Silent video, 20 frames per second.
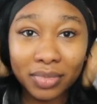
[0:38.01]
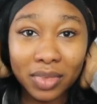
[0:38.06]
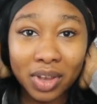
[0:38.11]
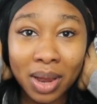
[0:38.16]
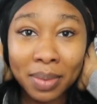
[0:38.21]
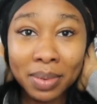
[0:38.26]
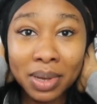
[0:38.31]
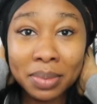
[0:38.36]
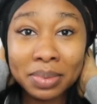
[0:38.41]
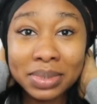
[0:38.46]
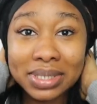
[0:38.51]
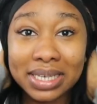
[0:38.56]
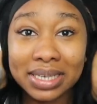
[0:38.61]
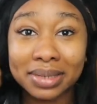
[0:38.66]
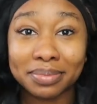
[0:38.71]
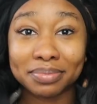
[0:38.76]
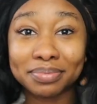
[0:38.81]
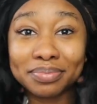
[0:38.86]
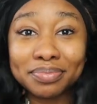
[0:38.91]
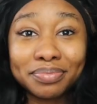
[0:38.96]
Grab a cup of
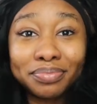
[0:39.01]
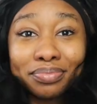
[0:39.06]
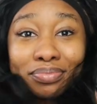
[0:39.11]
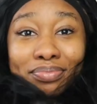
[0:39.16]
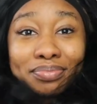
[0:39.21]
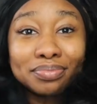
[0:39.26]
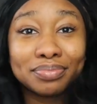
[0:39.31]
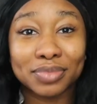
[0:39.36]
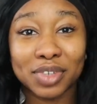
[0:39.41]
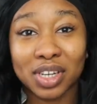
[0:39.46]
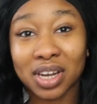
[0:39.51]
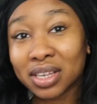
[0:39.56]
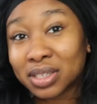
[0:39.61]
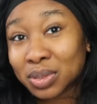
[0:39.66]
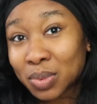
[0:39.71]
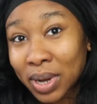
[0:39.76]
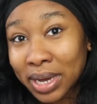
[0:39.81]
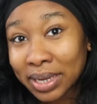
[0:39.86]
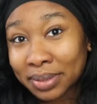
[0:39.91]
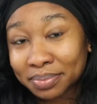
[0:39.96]
tea, glass
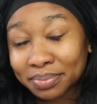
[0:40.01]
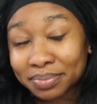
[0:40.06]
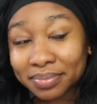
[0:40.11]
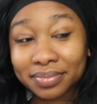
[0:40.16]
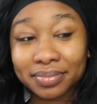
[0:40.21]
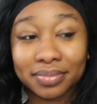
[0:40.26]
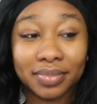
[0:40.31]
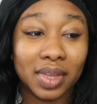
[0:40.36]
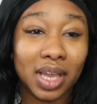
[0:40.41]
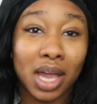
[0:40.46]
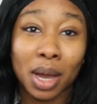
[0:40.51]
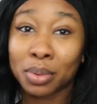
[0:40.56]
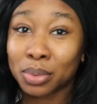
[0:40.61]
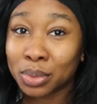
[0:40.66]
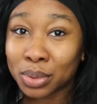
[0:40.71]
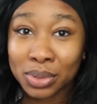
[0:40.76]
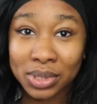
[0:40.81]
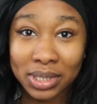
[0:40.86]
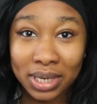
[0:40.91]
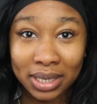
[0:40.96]
of wine, cup of
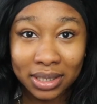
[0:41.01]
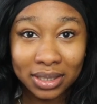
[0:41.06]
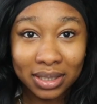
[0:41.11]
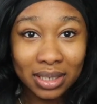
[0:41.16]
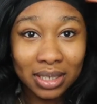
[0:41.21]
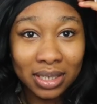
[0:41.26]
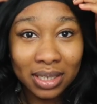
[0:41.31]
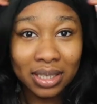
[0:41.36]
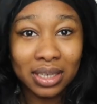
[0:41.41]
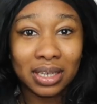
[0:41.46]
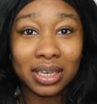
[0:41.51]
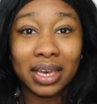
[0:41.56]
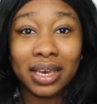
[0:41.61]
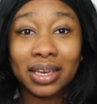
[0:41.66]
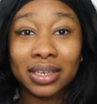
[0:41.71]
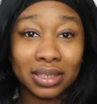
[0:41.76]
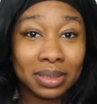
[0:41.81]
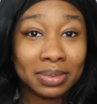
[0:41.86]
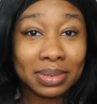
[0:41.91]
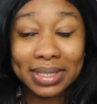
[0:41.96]
water,
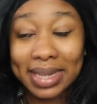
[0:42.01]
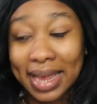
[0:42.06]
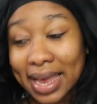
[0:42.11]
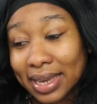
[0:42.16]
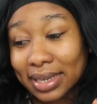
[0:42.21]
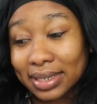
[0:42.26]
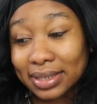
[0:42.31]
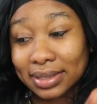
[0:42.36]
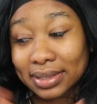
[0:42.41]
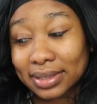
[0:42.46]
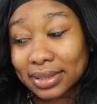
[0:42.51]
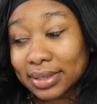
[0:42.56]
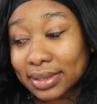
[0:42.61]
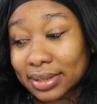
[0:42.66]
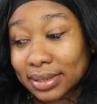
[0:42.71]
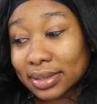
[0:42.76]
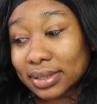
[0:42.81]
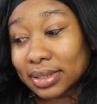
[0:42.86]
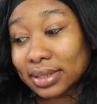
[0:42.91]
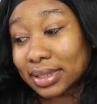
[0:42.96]
some
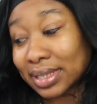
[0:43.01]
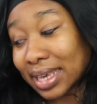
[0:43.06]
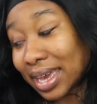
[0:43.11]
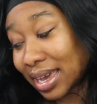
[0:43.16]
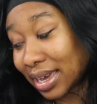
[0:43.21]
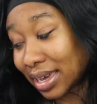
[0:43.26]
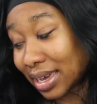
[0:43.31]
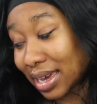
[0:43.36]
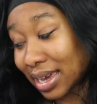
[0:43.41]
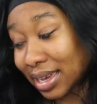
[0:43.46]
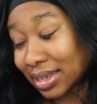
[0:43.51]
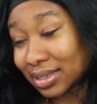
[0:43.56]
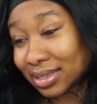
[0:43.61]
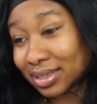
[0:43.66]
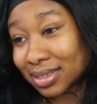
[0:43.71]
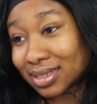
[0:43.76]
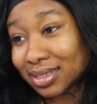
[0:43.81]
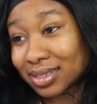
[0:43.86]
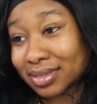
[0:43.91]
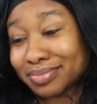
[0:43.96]
snacks, yeah,
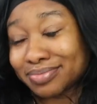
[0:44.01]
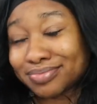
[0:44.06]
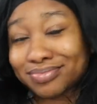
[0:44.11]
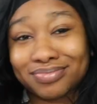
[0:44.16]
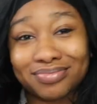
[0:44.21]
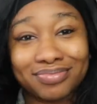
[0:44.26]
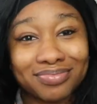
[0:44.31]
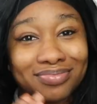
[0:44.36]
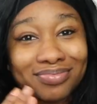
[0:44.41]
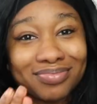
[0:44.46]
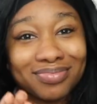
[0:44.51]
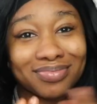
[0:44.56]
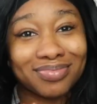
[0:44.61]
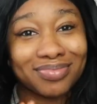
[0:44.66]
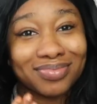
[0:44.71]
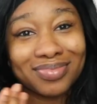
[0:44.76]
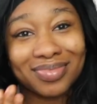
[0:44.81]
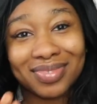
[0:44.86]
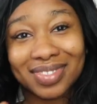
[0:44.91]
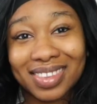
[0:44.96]
and
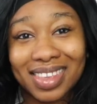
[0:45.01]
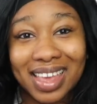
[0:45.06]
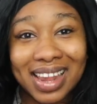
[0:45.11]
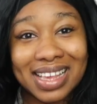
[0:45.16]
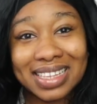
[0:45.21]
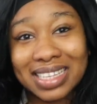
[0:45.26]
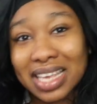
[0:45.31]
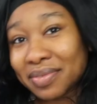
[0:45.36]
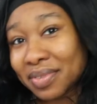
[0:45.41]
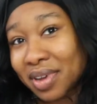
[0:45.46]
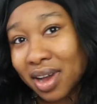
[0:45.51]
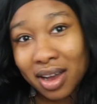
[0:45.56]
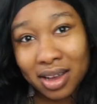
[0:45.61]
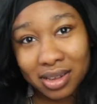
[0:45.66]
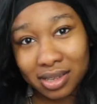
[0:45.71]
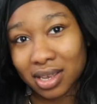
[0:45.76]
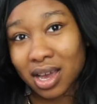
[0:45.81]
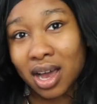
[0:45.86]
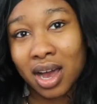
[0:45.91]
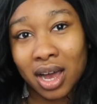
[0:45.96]
let's have a
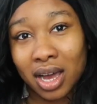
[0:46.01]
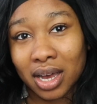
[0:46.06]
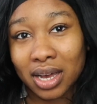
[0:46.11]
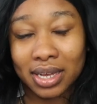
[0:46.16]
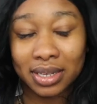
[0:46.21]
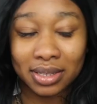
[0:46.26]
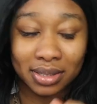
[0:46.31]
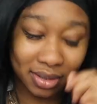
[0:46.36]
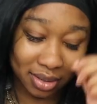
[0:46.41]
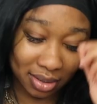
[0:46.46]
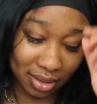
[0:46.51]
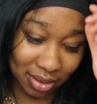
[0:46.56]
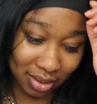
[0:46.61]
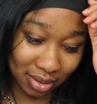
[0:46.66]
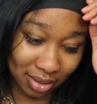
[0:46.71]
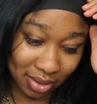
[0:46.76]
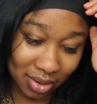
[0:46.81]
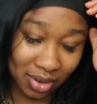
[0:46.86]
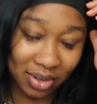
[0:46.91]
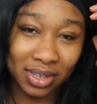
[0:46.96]
heart to heart
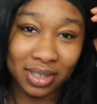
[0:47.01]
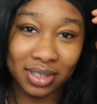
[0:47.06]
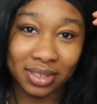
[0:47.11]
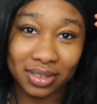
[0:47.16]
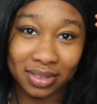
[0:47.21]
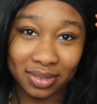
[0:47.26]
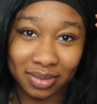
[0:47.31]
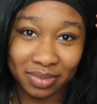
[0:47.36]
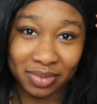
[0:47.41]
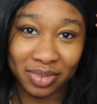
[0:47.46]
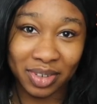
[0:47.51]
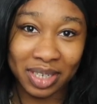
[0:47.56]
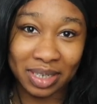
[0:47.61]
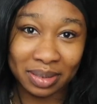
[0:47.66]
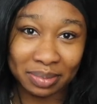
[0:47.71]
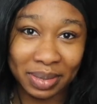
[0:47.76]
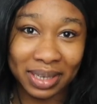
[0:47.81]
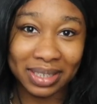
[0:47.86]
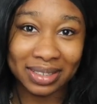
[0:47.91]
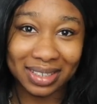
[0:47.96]
hands on a very
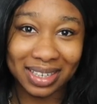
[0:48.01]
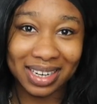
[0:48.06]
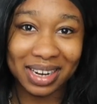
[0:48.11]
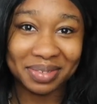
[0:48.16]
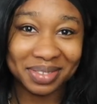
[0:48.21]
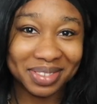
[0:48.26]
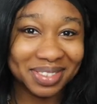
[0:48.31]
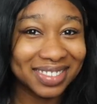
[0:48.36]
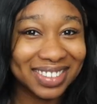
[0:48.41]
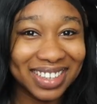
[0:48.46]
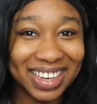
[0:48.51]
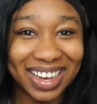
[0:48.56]
basic level.